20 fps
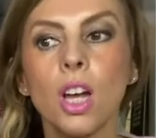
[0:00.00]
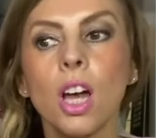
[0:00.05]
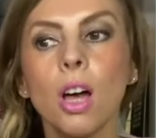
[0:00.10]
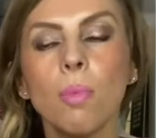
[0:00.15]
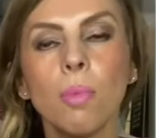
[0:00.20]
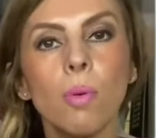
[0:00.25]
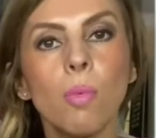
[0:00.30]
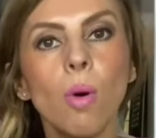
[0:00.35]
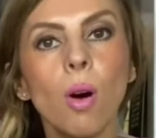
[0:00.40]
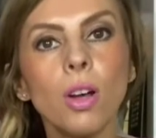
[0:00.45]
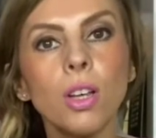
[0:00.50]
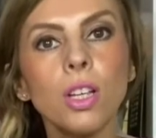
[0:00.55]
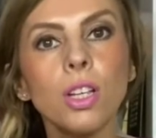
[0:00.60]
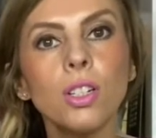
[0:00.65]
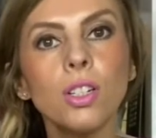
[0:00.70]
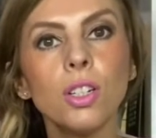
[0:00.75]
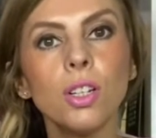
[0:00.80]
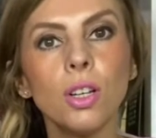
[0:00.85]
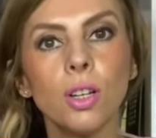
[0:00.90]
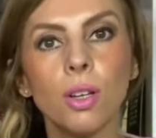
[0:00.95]
But what you
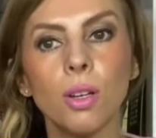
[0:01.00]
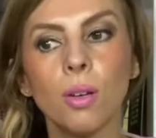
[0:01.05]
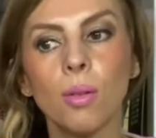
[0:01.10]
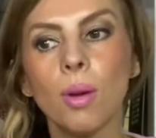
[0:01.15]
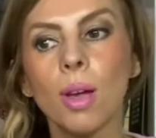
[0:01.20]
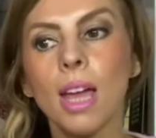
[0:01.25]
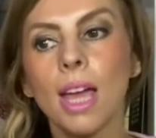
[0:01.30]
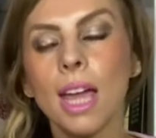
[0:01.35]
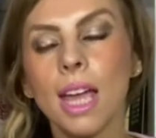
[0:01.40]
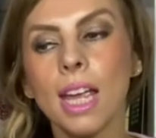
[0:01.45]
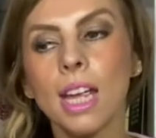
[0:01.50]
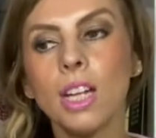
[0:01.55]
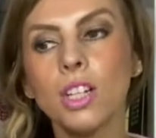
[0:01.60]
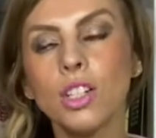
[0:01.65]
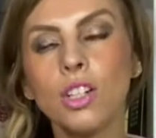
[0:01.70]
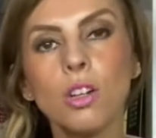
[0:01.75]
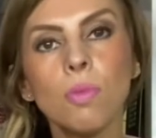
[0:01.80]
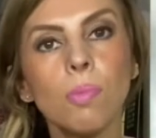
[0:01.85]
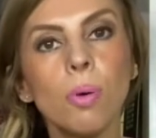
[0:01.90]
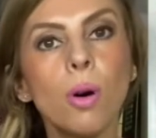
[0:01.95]
do is
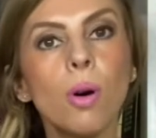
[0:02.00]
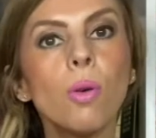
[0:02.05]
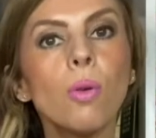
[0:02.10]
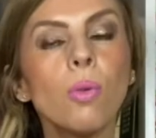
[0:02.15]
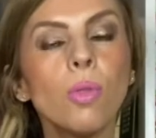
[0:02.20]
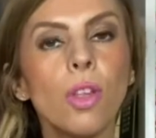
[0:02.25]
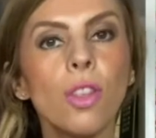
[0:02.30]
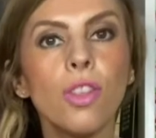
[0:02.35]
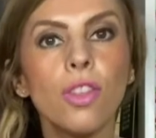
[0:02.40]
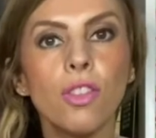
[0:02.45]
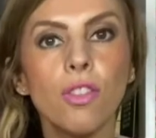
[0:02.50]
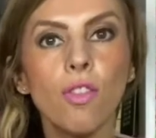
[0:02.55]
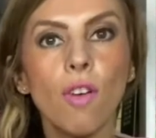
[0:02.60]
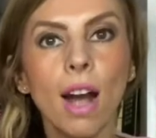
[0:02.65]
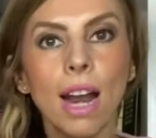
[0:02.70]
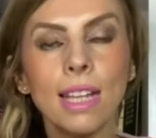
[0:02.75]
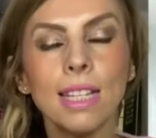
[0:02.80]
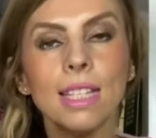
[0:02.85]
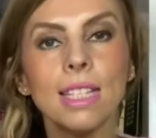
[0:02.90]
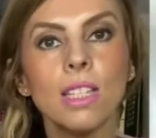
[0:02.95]
you pull the
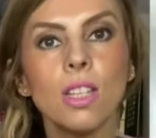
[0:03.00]
threads,